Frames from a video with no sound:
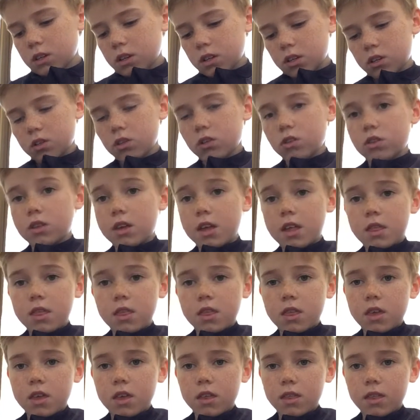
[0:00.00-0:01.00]
So then
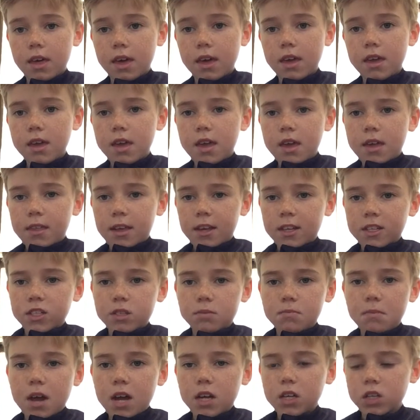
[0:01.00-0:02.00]
they
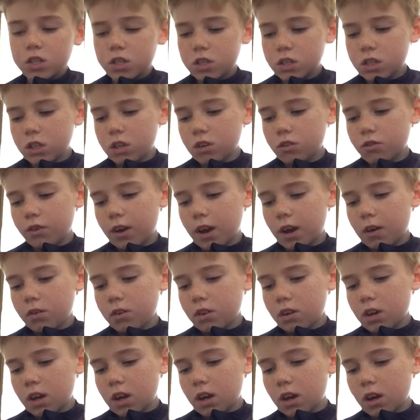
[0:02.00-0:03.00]
smash into the ground,
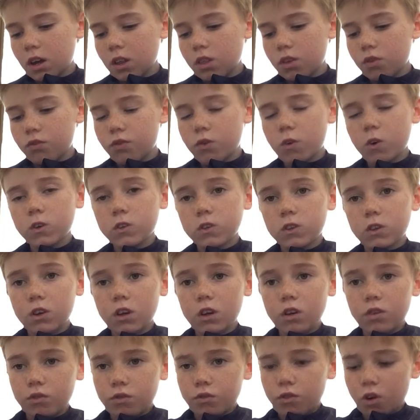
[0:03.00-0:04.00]
and other
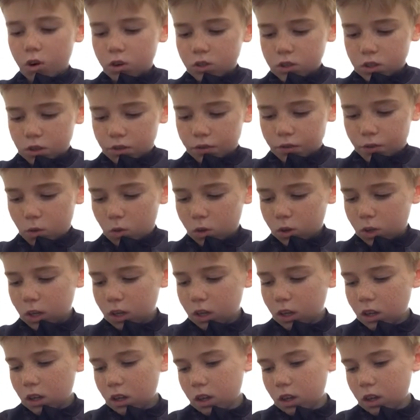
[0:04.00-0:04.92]
rocks are falling.